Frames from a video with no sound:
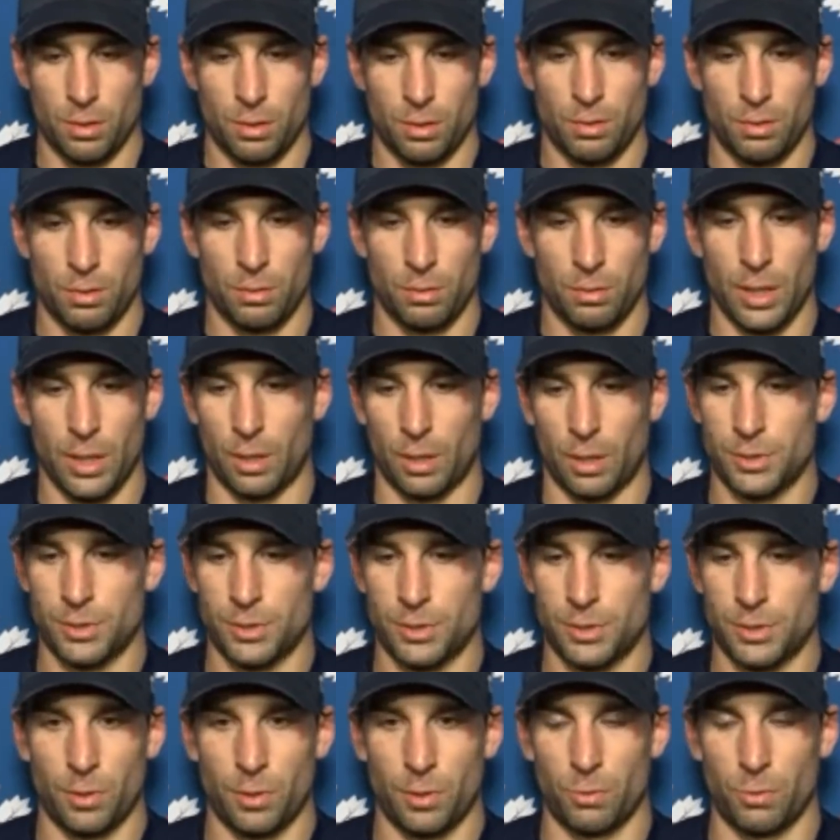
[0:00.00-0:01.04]
yeah, obviously
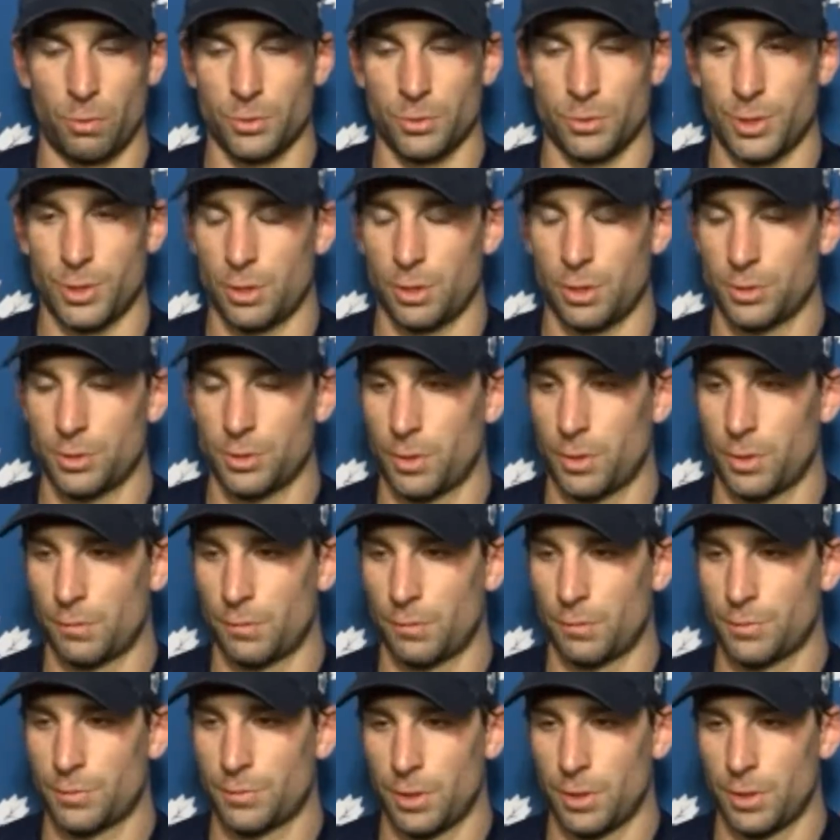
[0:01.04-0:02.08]
it'll be a real challenge, but
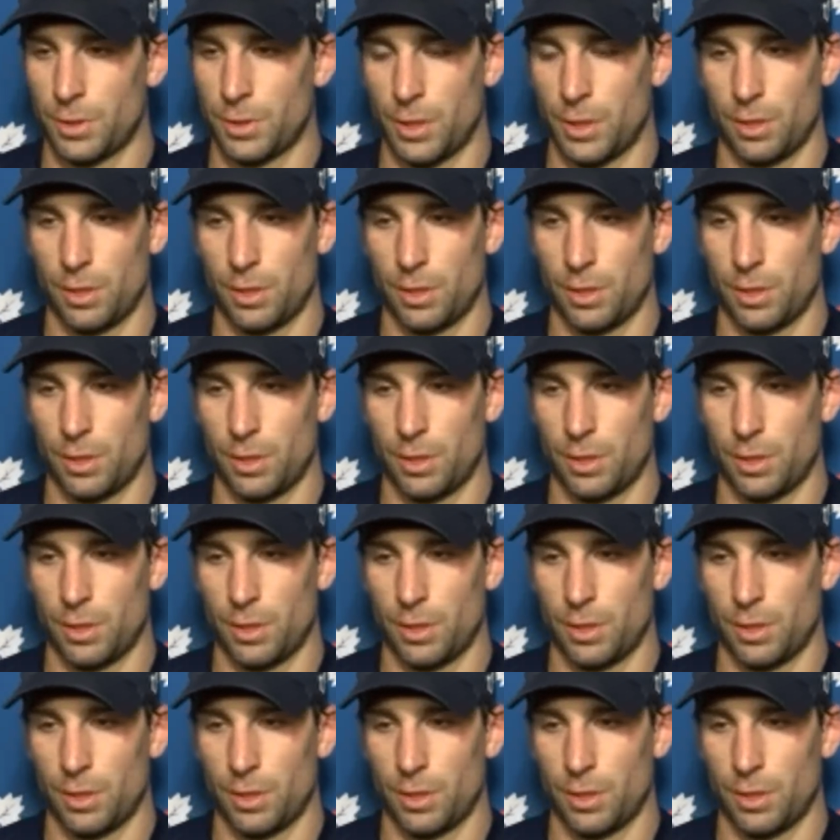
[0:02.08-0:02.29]
obviously